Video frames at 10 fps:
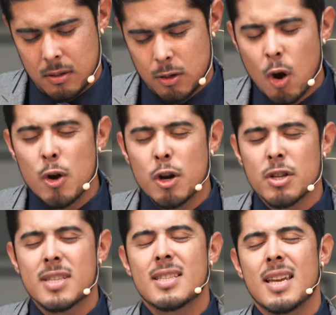Though your
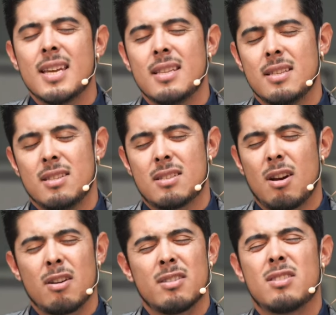sins
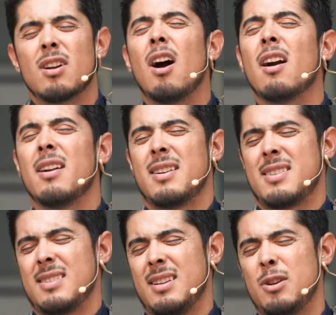are dark
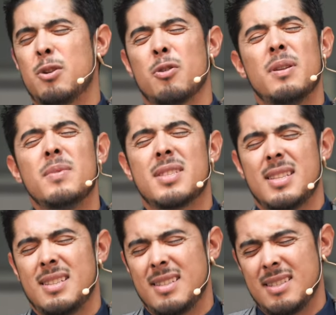and
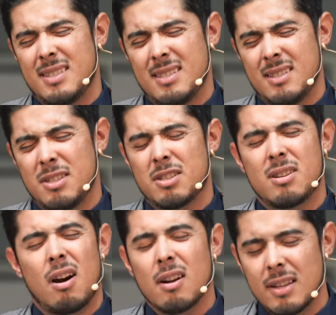crimson and
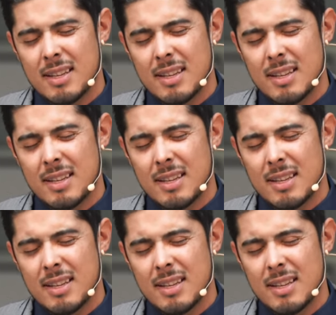scarlet,